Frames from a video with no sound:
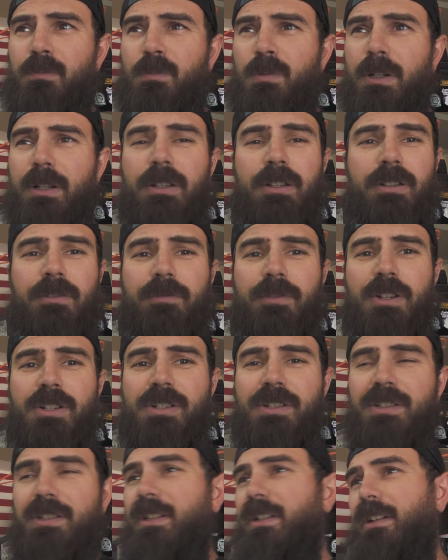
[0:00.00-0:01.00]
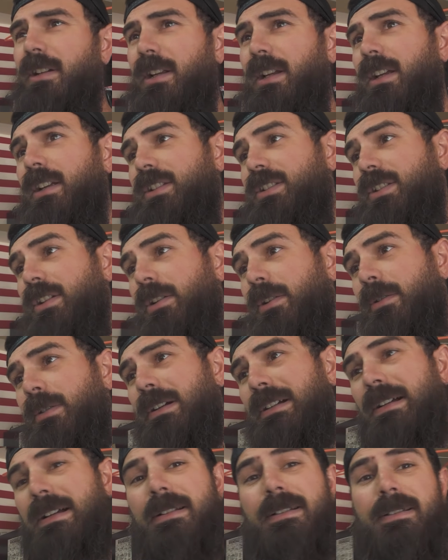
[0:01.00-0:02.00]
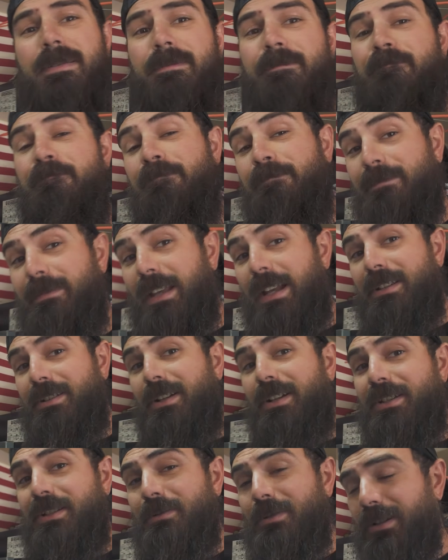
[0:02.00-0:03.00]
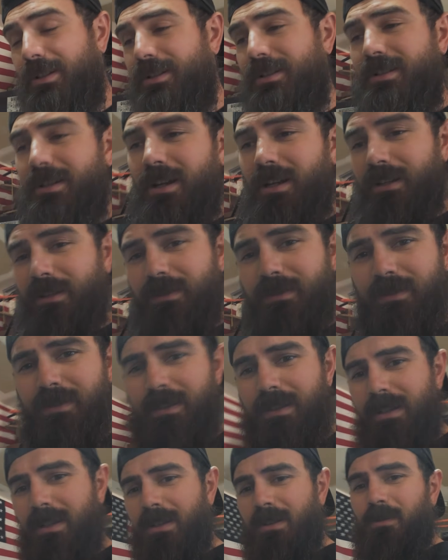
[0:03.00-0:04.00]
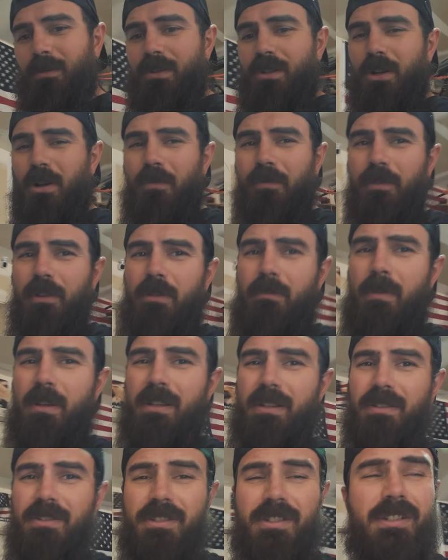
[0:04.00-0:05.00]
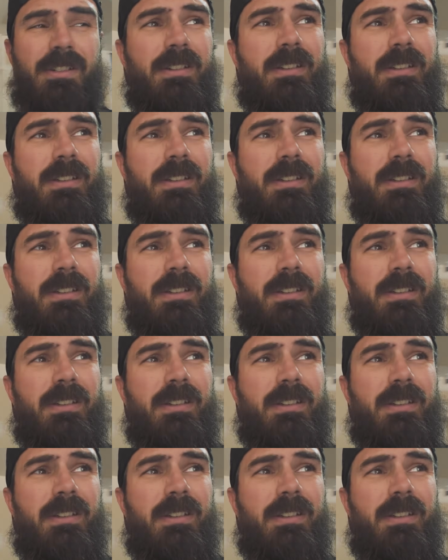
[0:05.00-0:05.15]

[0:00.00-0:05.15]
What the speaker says: pretty good efficiency today, so that's also a good sign, which hopefully means